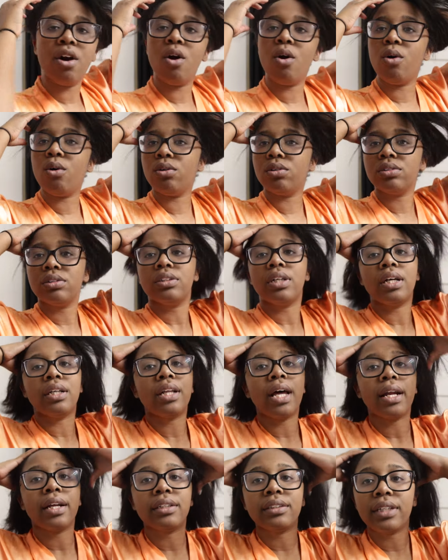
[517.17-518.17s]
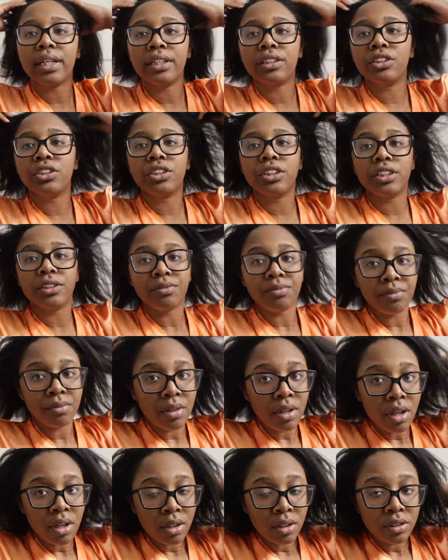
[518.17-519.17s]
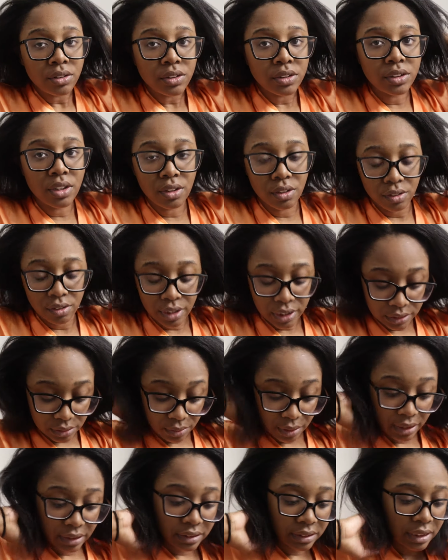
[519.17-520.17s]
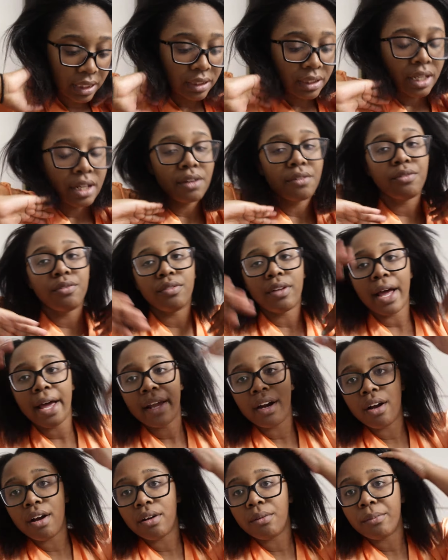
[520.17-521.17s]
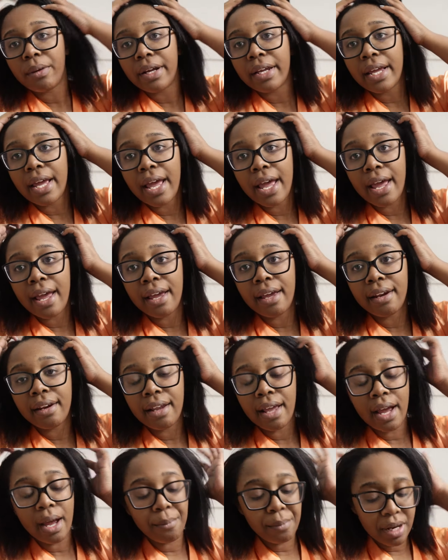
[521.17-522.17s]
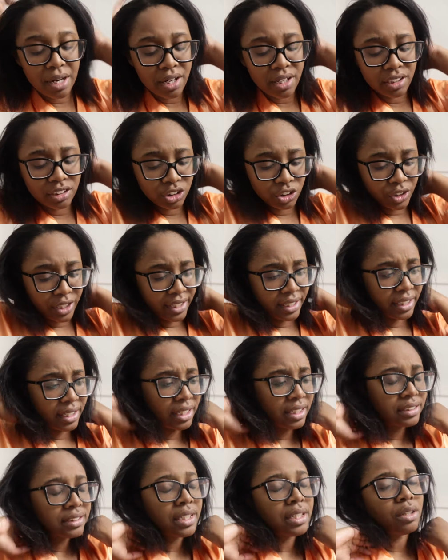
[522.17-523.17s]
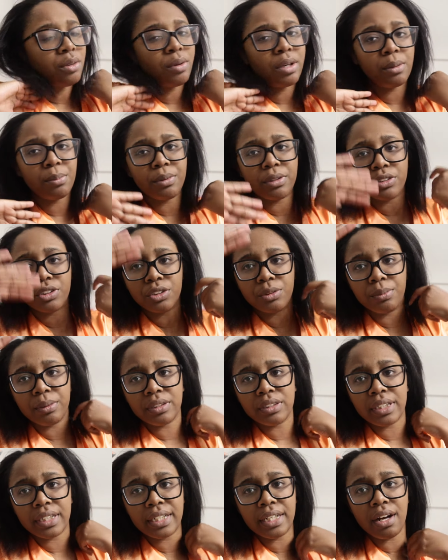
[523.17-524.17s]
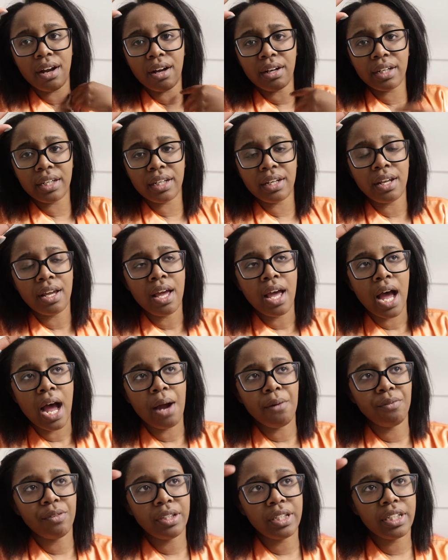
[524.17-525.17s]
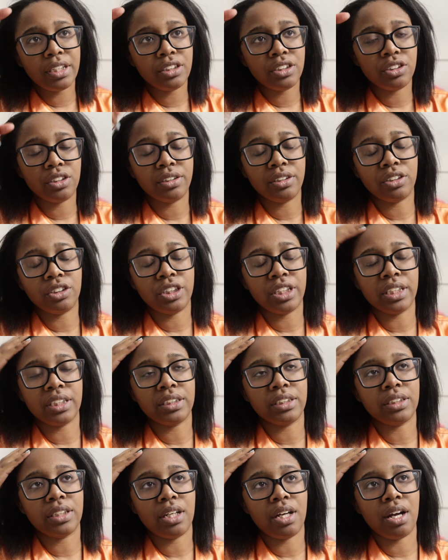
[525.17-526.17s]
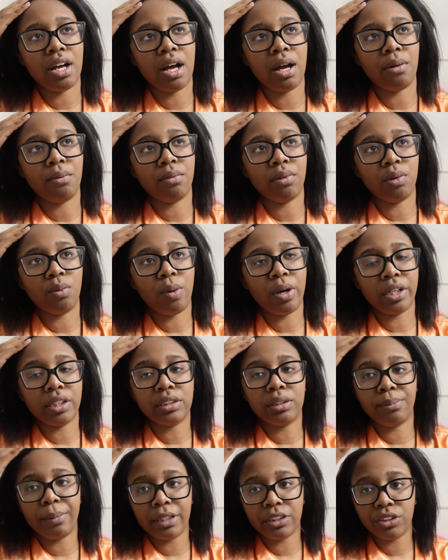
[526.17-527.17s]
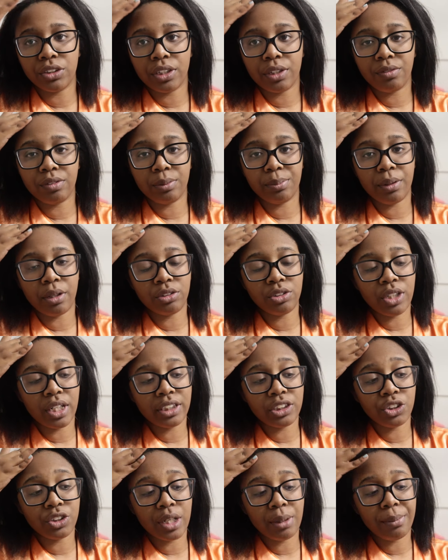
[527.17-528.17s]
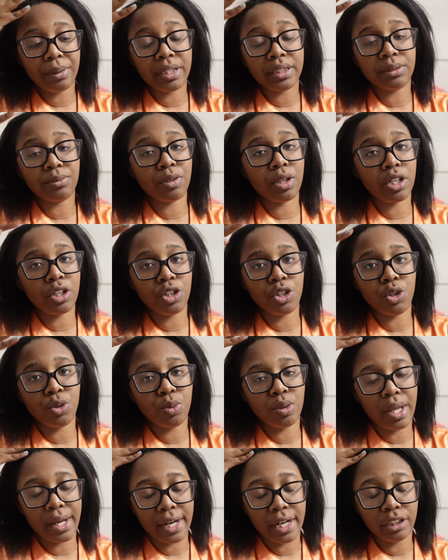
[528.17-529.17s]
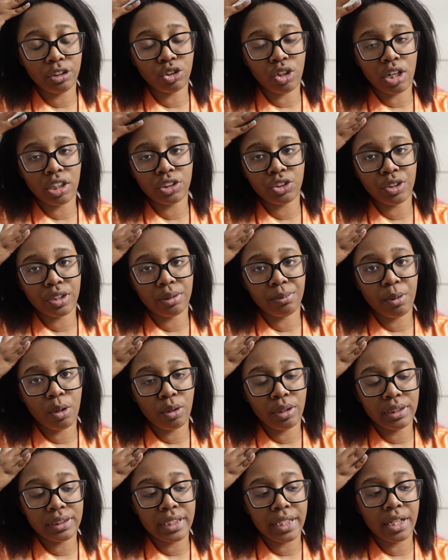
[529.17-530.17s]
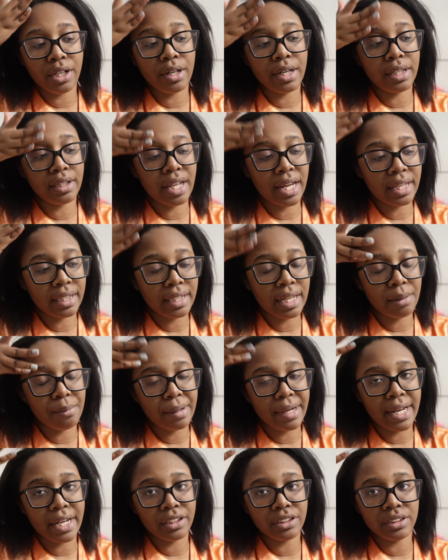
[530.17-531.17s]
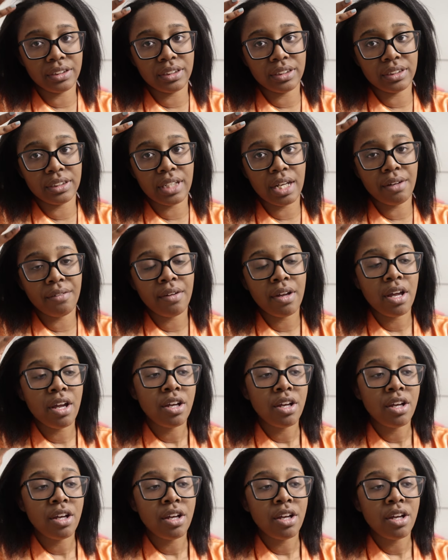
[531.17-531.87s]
holds a lot of texture so that's why it's not like flat on my head i'm not gonna straighten it because i don't want to put too much heat on it i'm really just um, wanted to make sure it was blow dry straight because I'm going to do like a drawstring ponytail and like lay my edges and stuff.